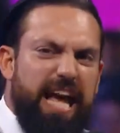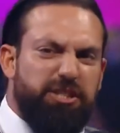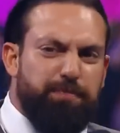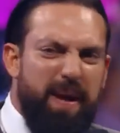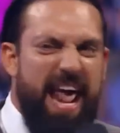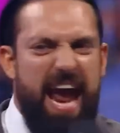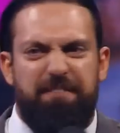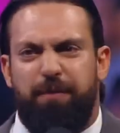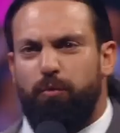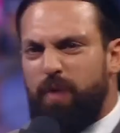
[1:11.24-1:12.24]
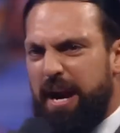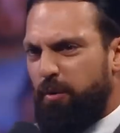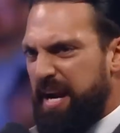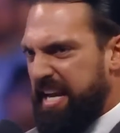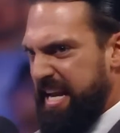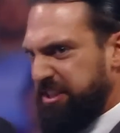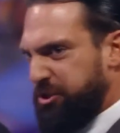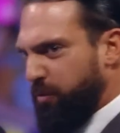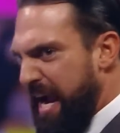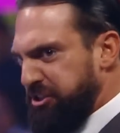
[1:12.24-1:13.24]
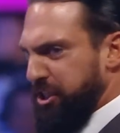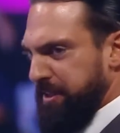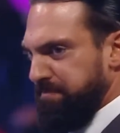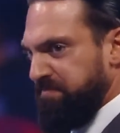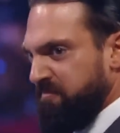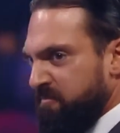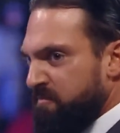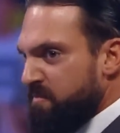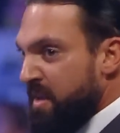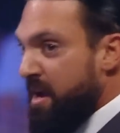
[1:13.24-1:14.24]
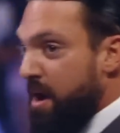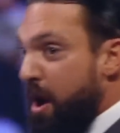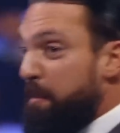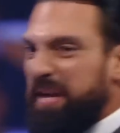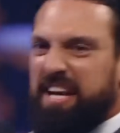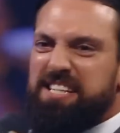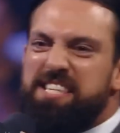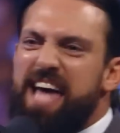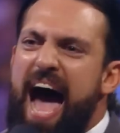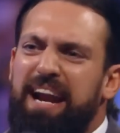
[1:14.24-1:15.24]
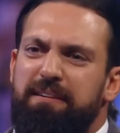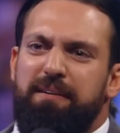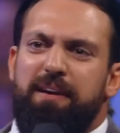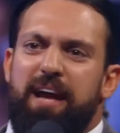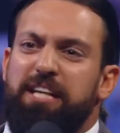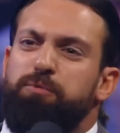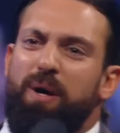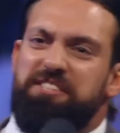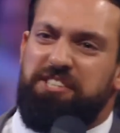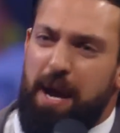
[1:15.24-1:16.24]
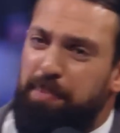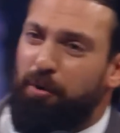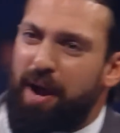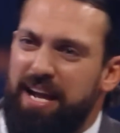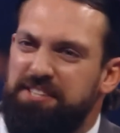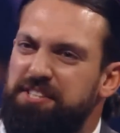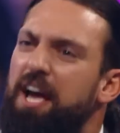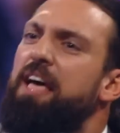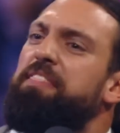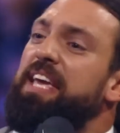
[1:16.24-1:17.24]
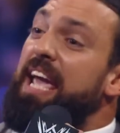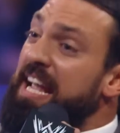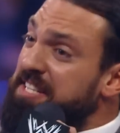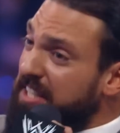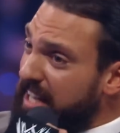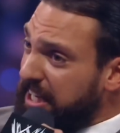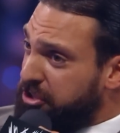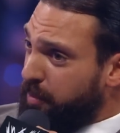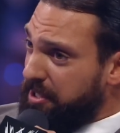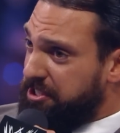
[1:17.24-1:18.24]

and spit hateful rhetoric in his direction. Because that is what separates the intellectual